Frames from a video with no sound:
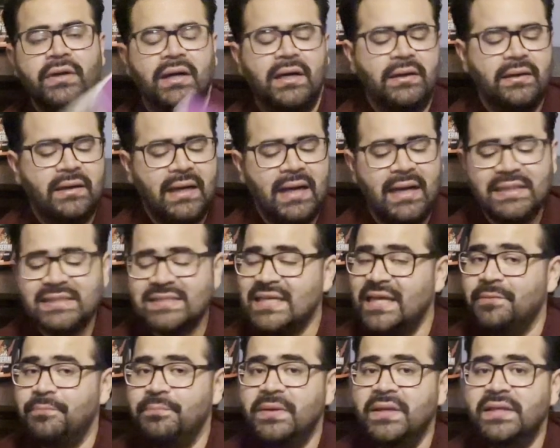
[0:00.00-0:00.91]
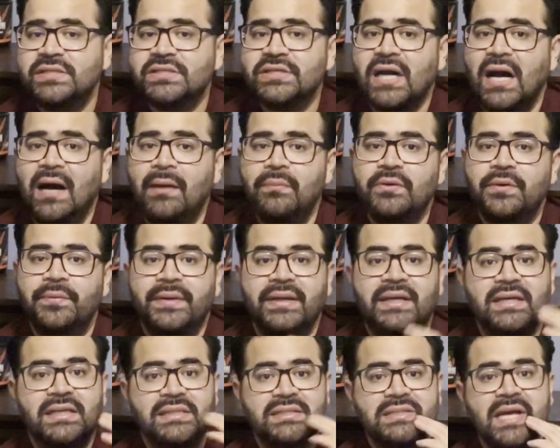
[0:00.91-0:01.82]
I said peach cobbler
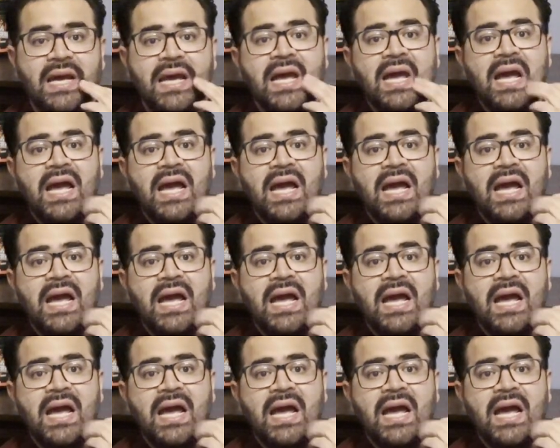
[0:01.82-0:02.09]
because